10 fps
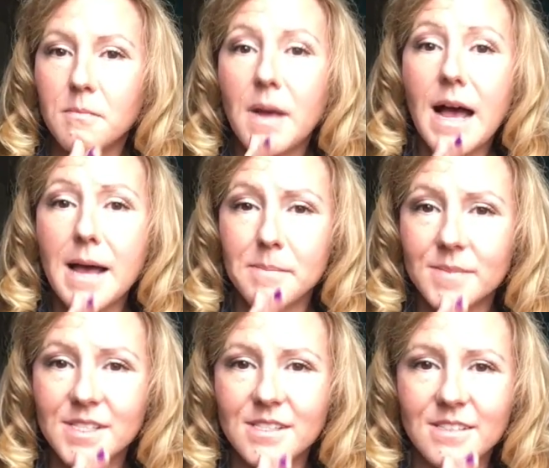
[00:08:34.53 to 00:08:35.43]

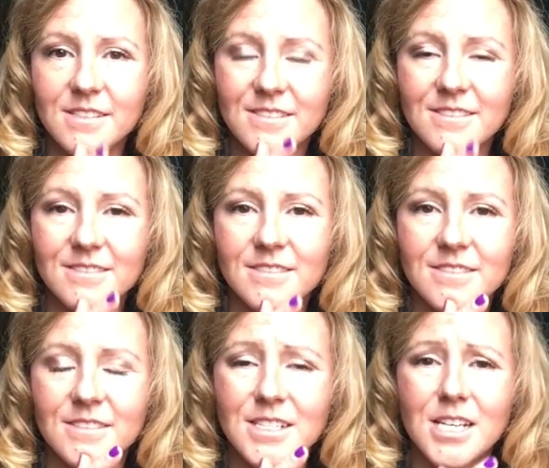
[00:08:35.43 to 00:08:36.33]
Moms
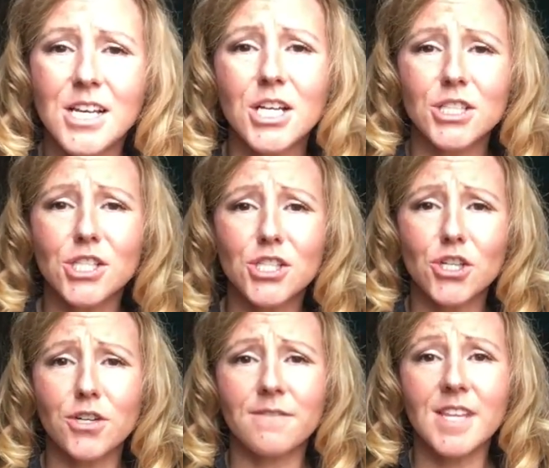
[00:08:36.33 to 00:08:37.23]

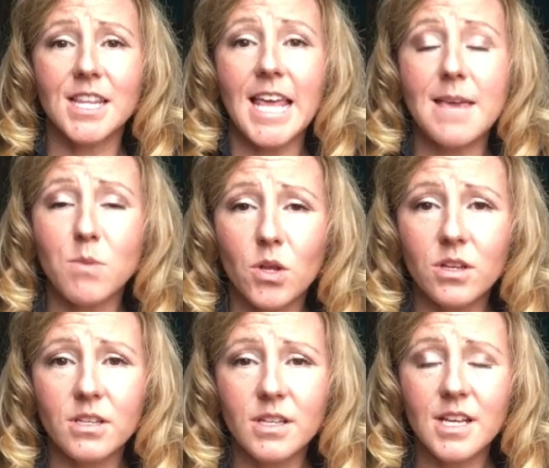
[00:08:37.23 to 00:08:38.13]
deserve the
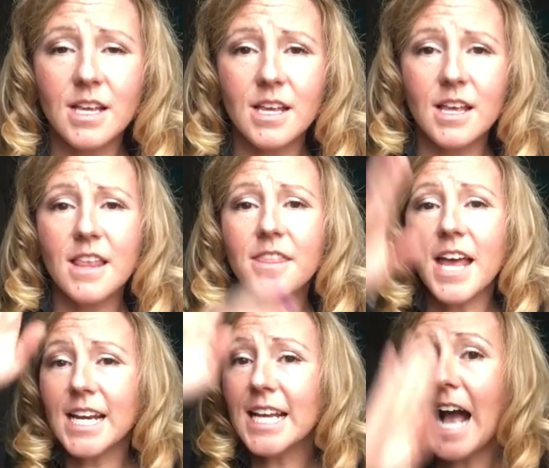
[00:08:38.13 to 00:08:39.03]
label
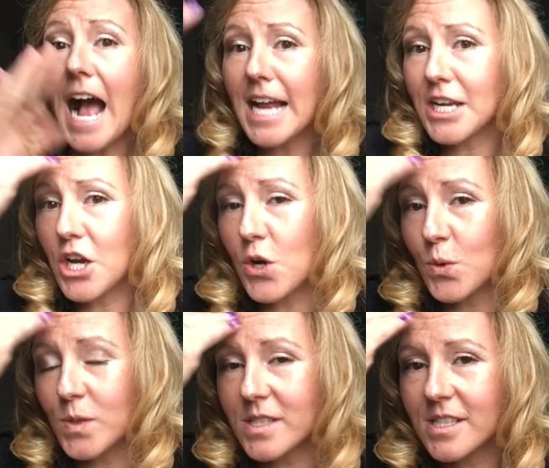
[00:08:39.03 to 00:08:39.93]
that God
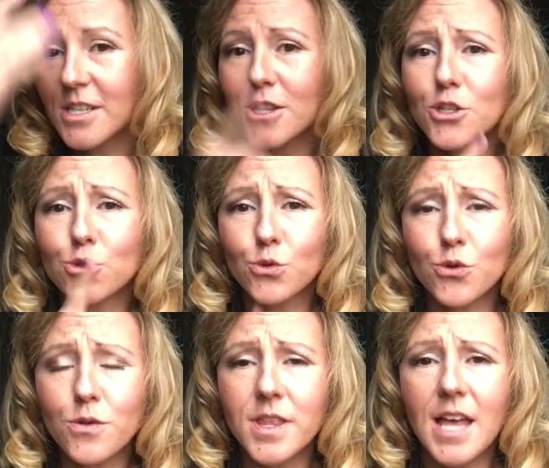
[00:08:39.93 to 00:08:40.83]
knows the
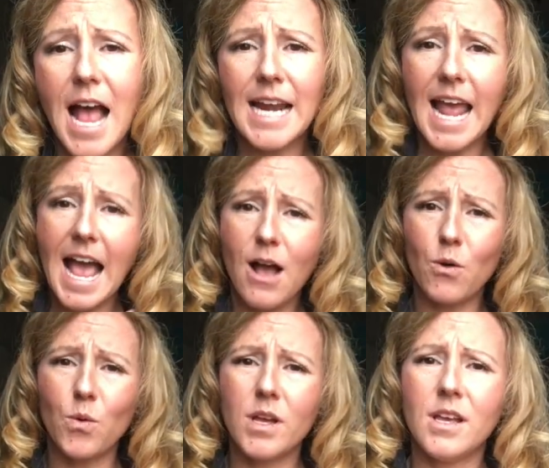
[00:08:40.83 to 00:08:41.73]
truth on
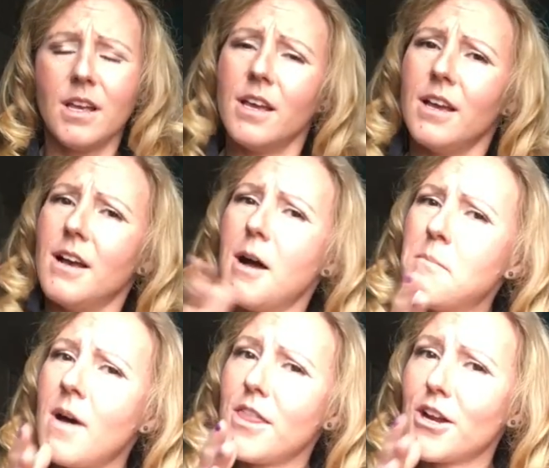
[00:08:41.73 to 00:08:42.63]
how a
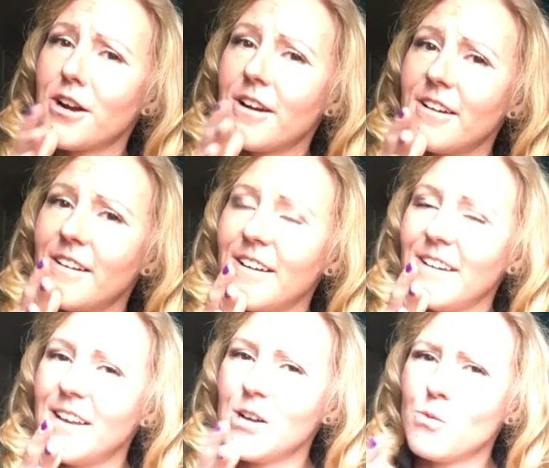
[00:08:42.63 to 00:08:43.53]
mother
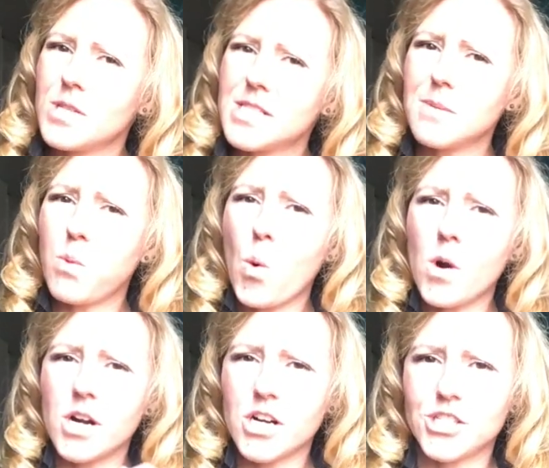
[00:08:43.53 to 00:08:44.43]
would
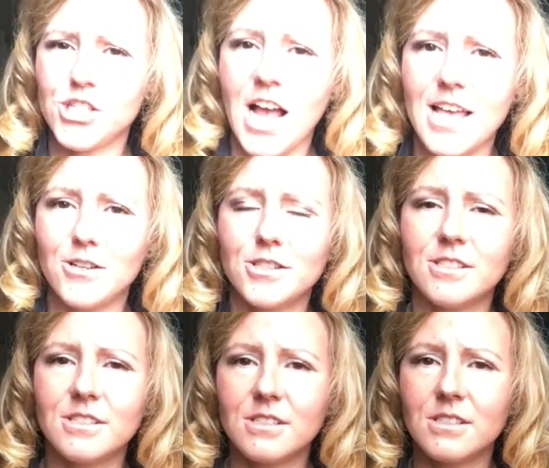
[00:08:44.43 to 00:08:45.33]
support her child.
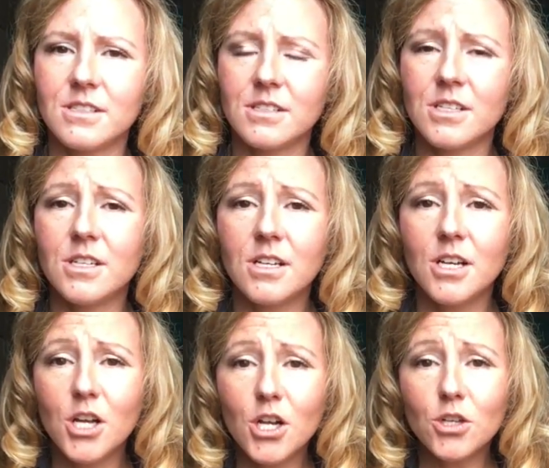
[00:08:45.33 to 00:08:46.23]

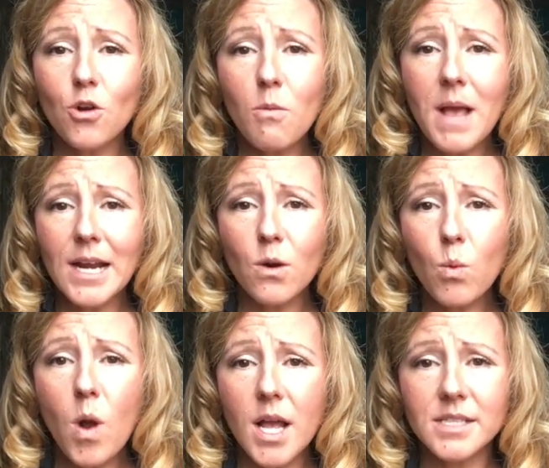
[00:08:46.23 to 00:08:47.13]
No matter
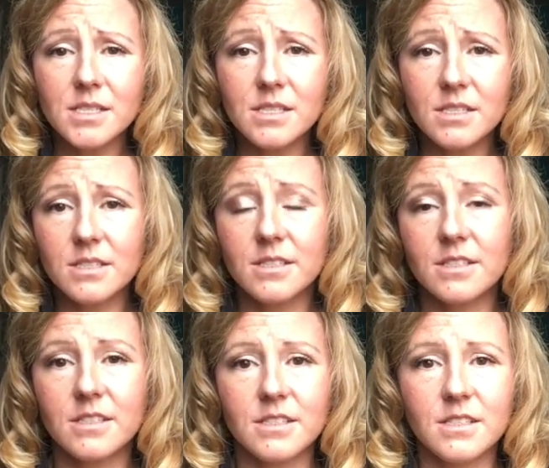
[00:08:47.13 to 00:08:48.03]
what.
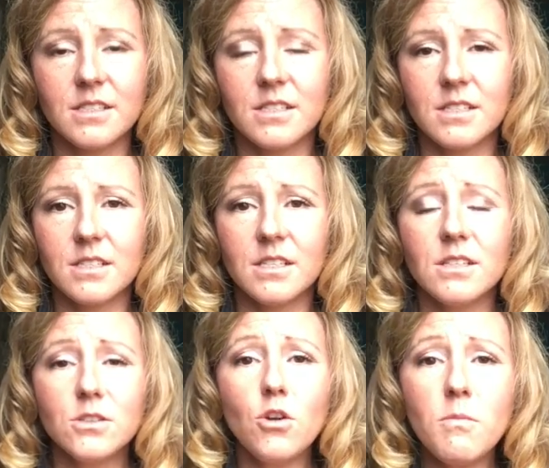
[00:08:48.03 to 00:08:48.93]

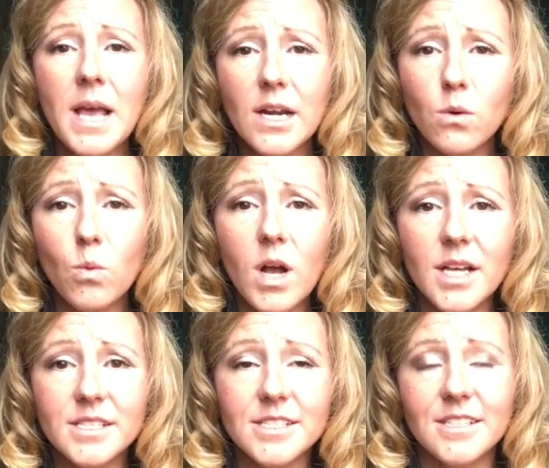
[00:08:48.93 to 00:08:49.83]
No matter
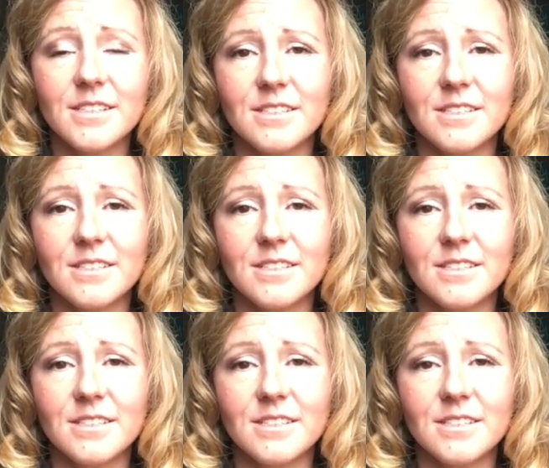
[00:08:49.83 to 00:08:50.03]
what.